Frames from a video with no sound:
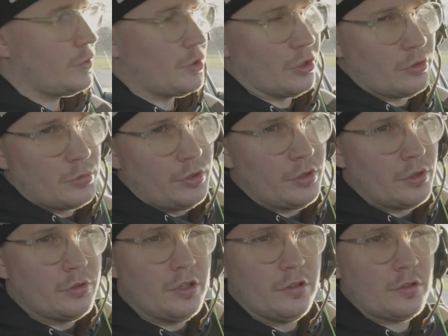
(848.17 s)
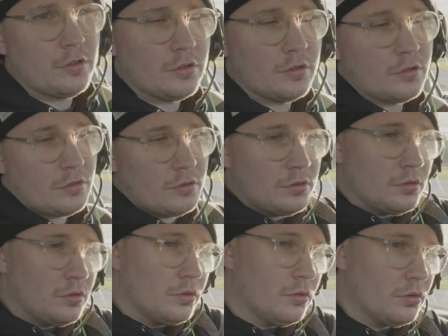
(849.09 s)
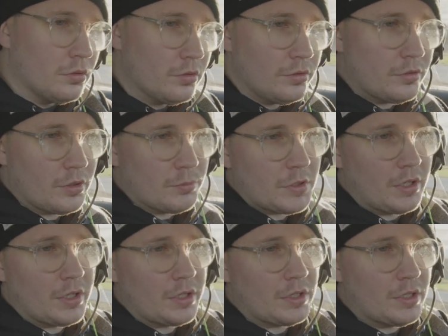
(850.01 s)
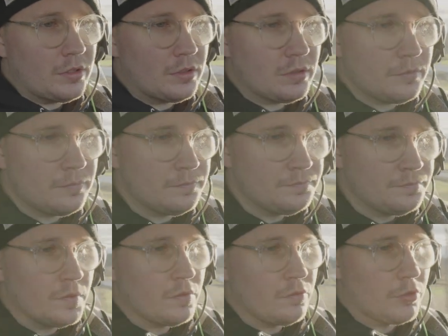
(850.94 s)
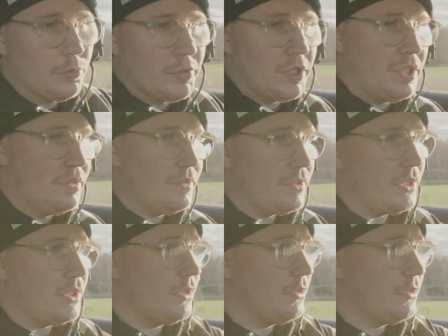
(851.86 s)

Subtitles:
turbo noise or something like that from the intake.